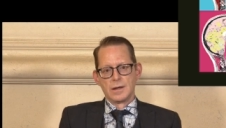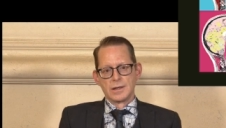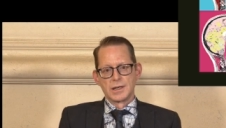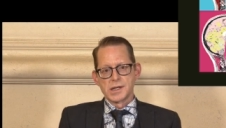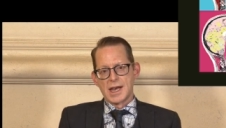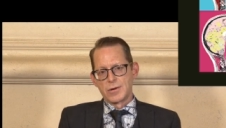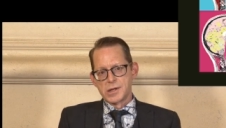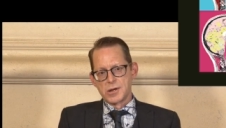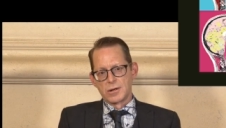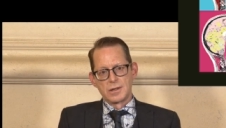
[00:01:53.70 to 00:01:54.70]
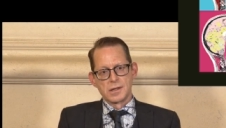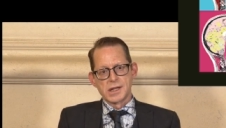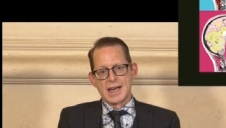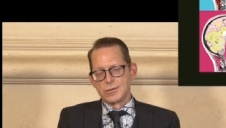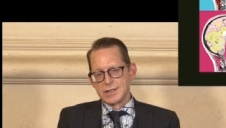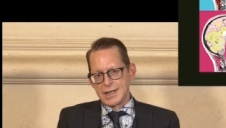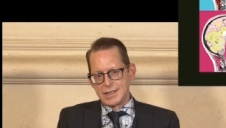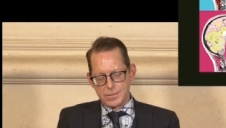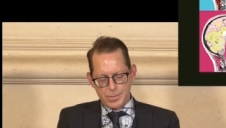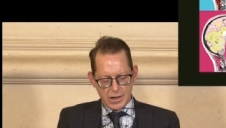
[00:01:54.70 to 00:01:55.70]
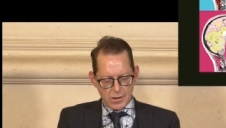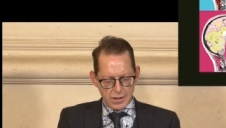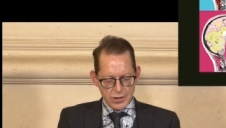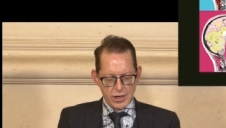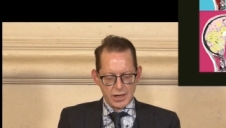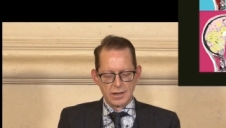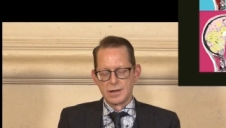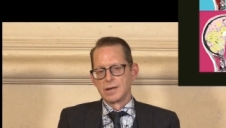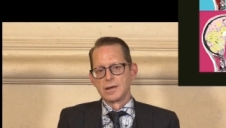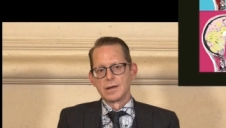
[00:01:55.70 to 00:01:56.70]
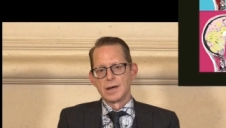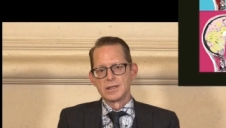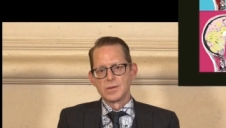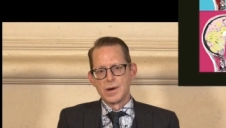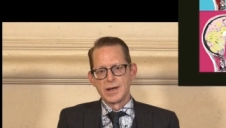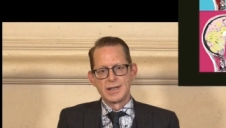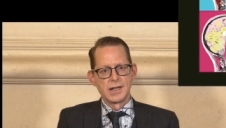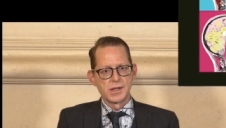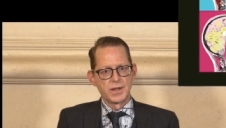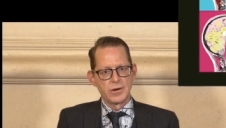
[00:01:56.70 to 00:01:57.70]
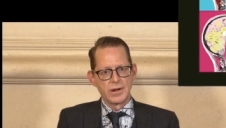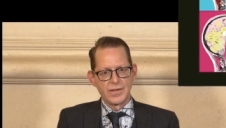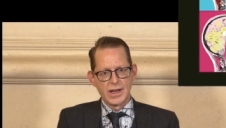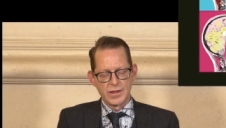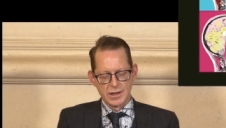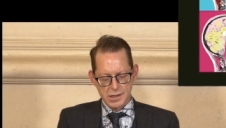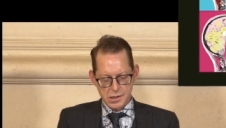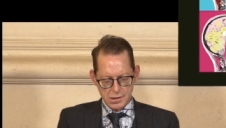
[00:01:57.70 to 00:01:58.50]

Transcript: Does Aristotle's outdated biology undermine his theory of ethics?